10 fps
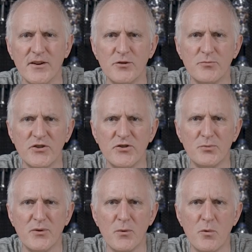those
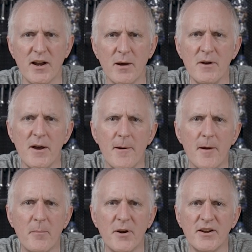pressures with the ONEUP,
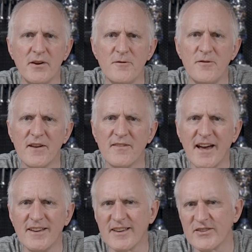but I don't think
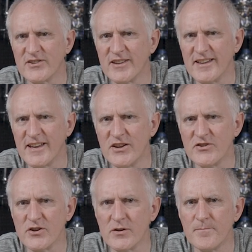that is actually the
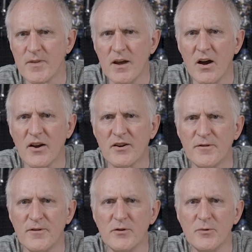issue. I
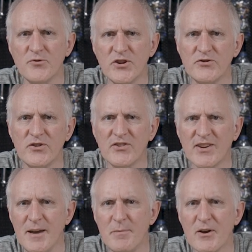could feel the pressure
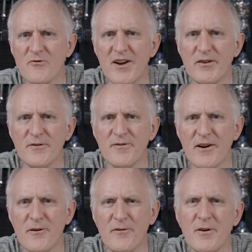escaping around the
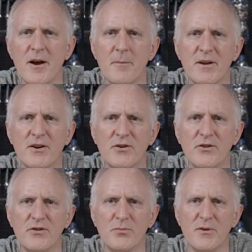valve
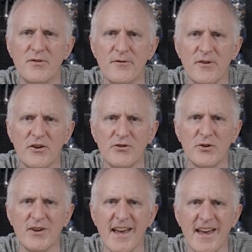because with the fast
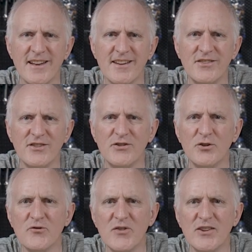on head, it's just
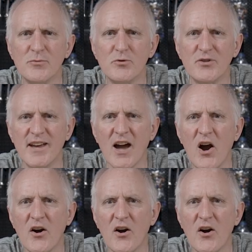not feasible to get a